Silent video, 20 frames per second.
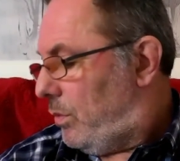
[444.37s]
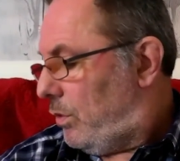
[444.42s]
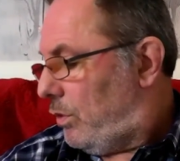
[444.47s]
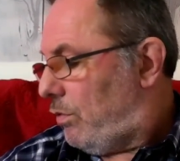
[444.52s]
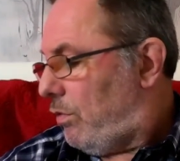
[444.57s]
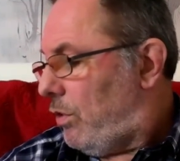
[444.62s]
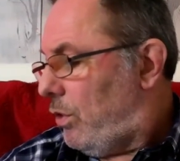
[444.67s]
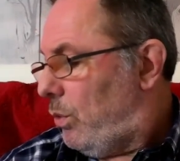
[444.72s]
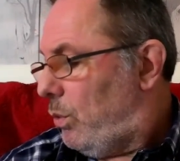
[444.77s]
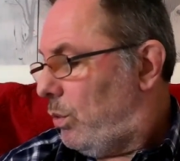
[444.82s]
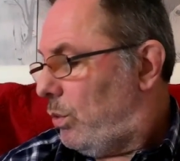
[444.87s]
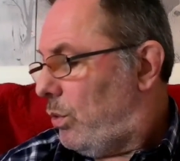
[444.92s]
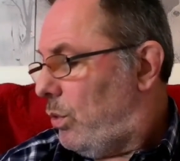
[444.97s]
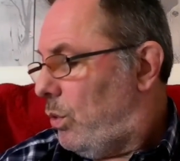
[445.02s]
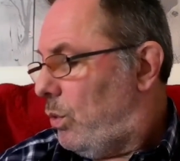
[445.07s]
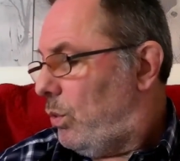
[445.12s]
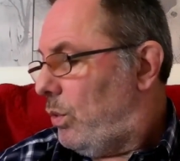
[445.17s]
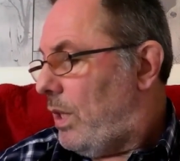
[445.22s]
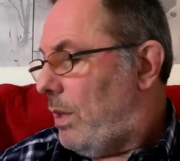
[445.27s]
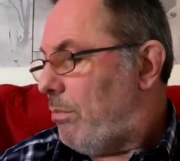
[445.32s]
Try
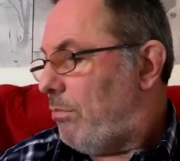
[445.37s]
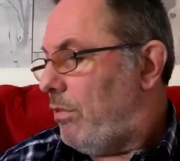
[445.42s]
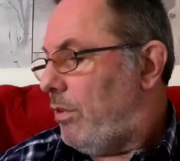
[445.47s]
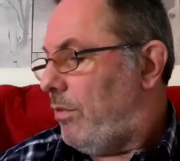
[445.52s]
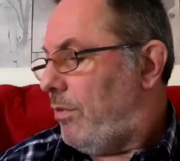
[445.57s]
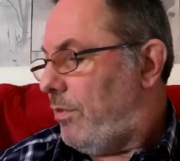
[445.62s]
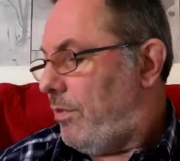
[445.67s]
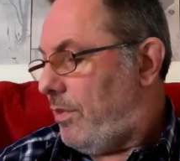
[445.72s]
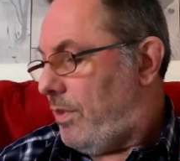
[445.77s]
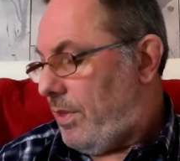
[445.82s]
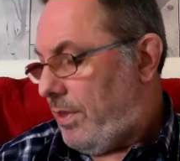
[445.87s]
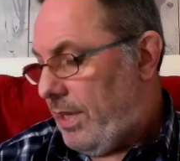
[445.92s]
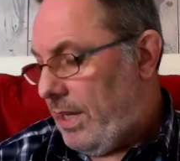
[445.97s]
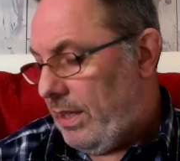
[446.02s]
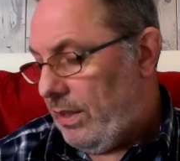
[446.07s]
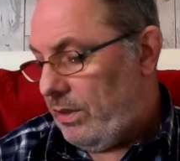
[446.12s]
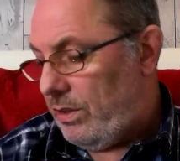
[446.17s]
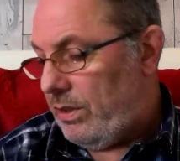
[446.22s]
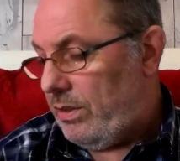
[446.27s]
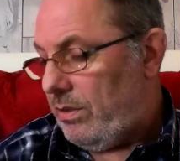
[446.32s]
all number of
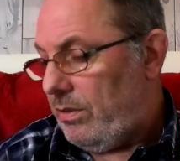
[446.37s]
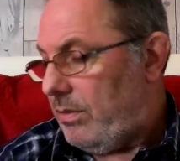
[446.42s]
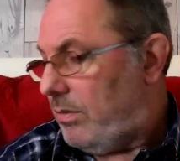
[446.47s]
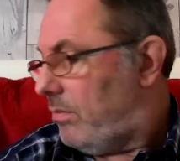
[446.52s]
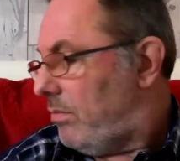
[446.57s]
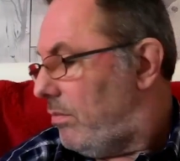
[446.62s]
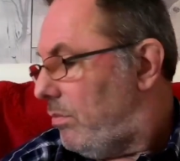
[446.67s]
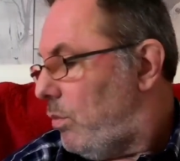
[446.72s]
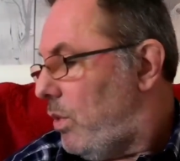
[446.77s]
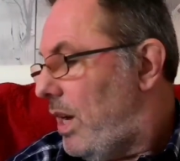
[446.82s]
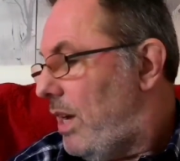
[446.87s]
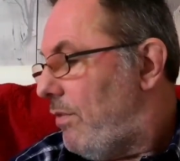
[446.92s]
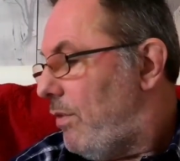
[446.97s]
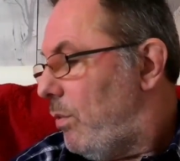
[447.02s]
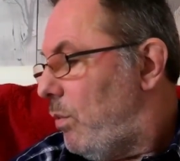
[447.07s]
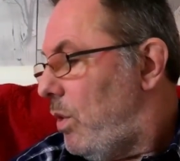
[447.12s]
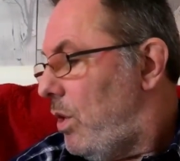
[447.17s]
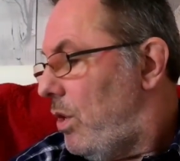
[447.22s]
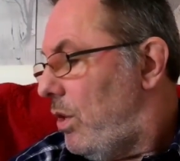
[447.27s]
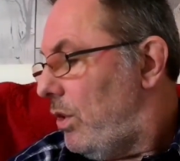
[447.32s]
things, and whatever
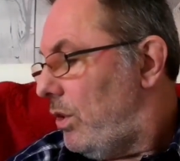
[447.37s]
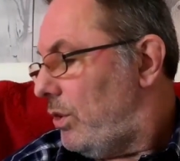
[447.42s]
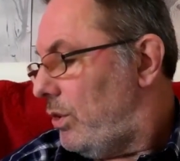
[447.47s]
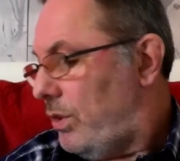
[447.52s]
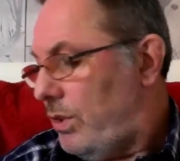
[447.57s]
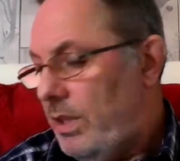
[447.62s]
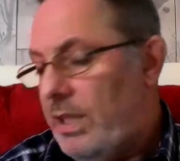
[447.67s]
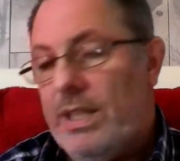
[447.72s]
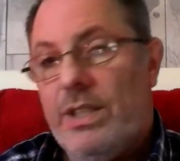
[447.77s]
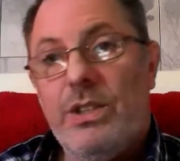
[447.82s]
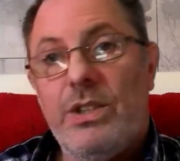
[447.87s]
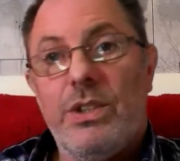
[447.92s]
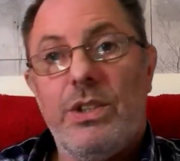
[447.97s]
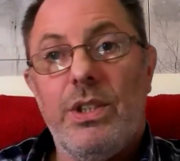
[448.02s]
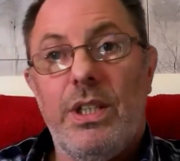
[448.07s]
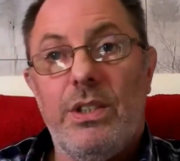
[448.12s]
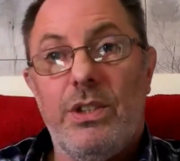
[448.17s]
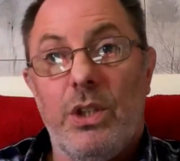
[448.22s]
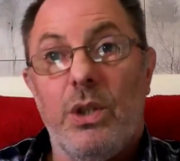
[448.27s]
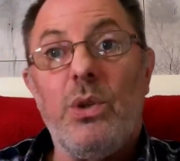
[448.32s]
works is
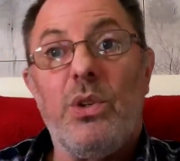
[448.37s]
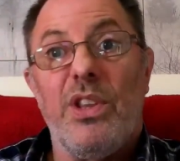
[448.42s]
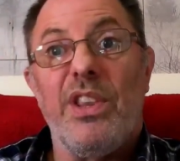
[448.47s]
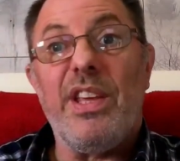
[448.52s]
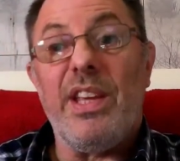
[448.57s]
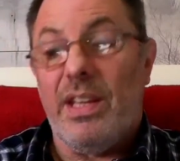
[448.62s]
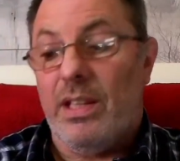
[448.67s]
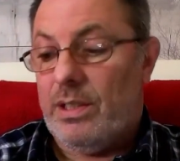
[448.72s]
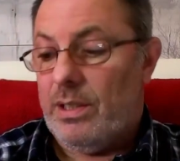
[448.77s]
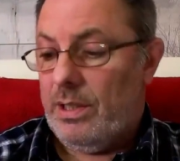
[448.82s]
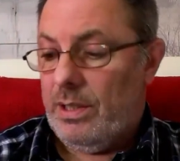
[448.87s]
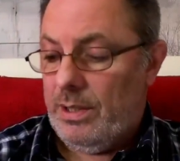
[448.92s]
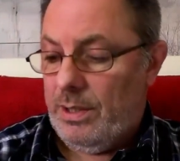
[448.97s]
a good thing.